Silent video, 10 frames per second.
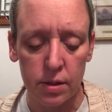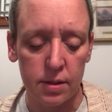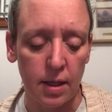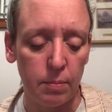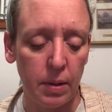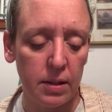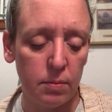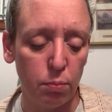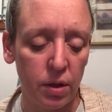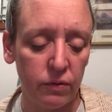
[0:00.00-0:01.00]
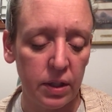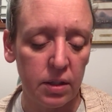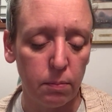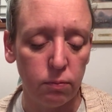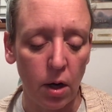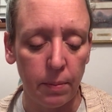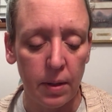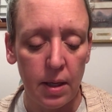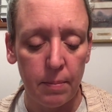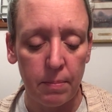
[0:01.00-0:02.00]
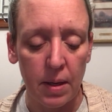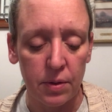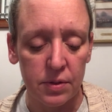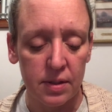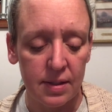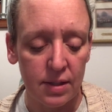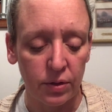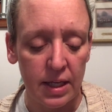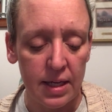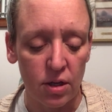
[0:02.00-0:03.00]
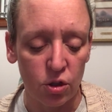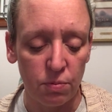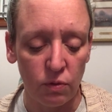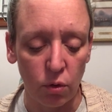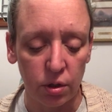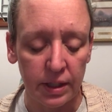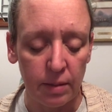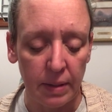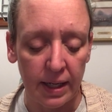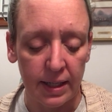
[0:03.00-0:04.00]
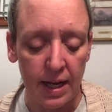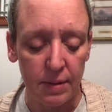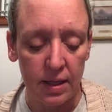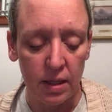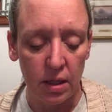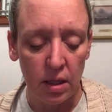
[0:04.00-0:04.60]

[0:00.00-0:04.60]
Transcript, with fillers: Zen bent briefly to rub Mel's silky ears before looking back at Amy.